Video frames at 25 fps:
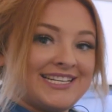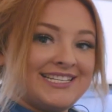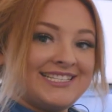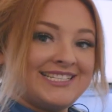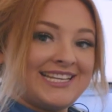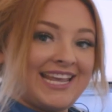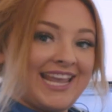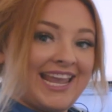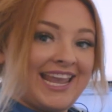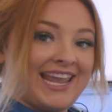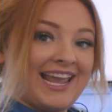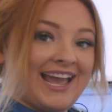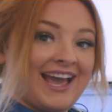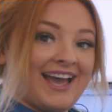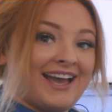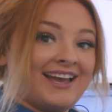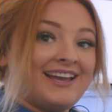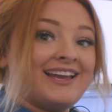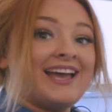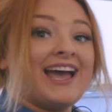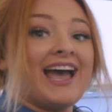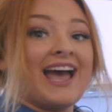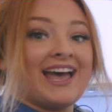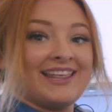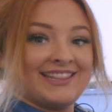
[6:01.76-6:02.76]
into here
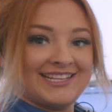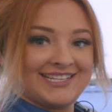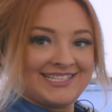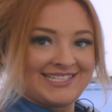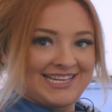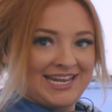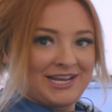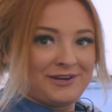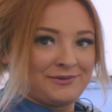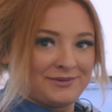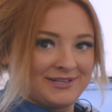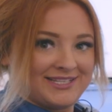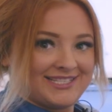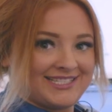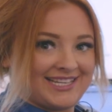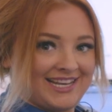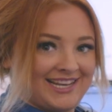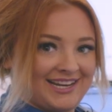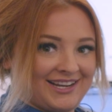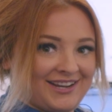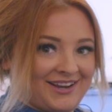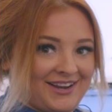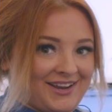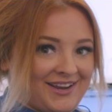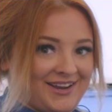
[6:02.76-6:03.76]
and the
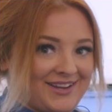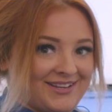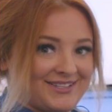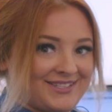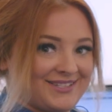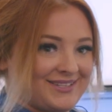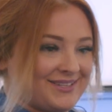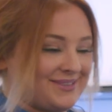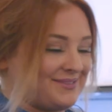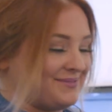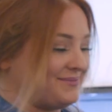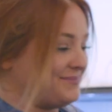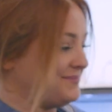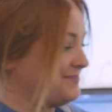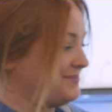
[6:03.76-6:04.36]
sequencing occurs.